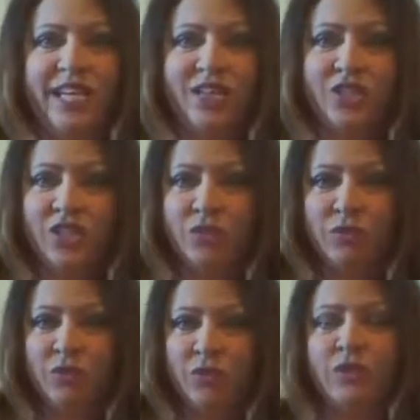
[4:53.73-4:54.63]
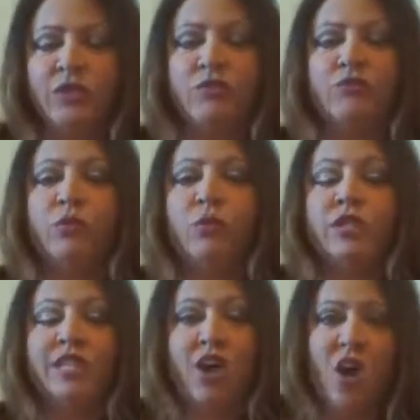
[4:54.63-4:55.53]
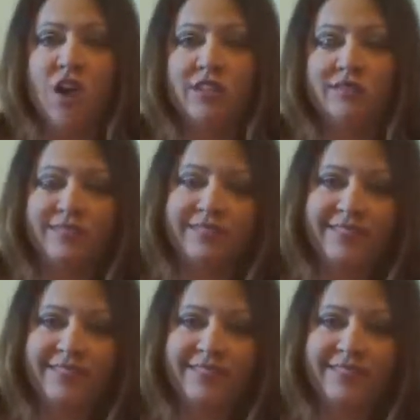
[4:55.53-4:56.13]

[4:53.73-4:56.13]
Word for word: He just reveals them for what they are.